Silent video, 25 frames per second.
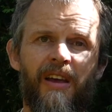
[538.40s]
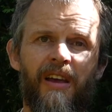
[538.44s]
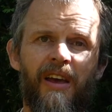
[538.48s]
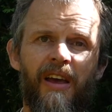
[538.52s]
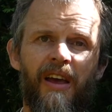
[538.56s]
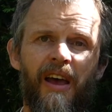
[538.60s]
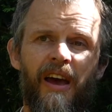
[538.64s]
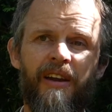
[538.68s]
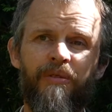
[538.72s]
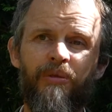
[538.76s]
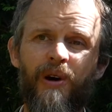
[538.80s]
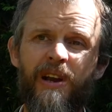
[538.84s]

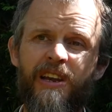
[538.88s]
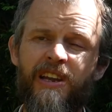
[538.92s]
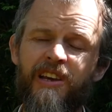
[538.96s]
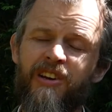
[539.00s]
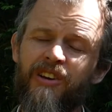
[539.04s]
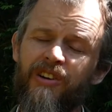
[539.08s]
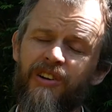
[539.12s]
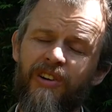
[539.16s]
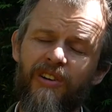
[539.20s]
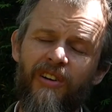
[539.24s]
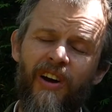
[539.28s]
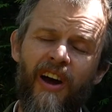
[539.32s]
And when he
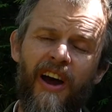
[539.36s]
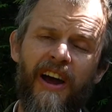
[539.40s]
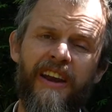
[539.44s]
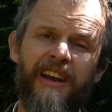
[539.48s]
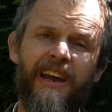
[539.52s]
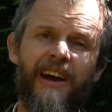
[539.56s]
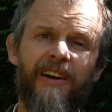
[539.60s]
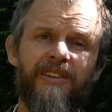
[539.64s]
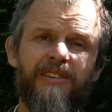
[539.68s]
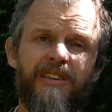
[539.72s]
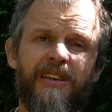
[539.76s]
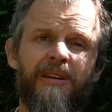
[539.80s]
cried
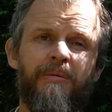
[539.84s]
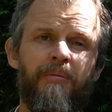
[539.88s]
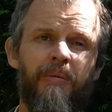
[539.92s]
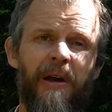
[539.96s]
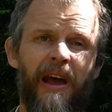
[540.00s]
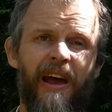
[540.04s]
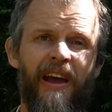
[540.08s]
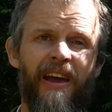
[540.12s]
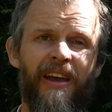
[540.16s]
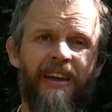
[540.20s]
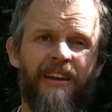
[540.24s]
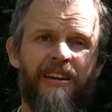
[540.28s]
out in
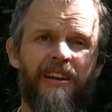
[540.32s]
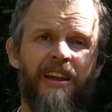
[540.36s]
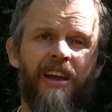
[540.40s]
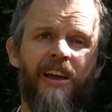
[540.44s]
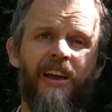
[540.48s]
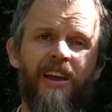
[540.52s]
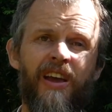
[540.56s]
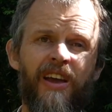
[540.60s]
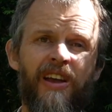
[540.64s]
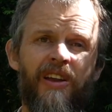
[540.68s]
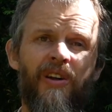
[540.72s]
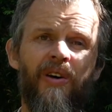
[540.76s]
pain,
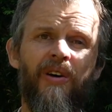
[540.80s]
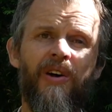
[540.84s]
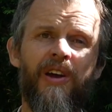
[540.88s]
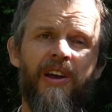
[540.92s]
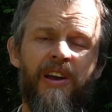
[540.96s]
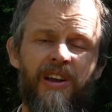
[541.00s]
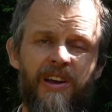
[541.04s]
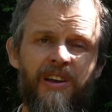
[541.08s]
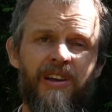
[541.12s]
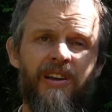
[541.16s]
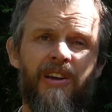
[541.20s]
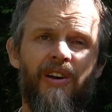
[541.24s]
"Eloi,
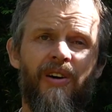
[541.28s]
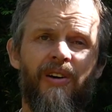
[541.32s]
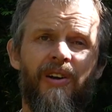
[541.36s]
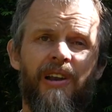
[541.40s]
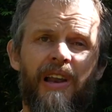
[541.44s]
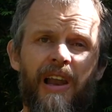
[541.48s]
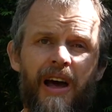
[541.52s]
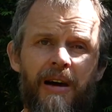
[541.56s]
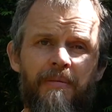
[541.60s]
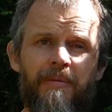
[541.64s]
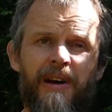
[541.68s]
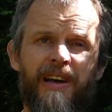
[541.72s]
Eloi,
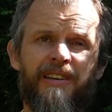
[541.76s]
lama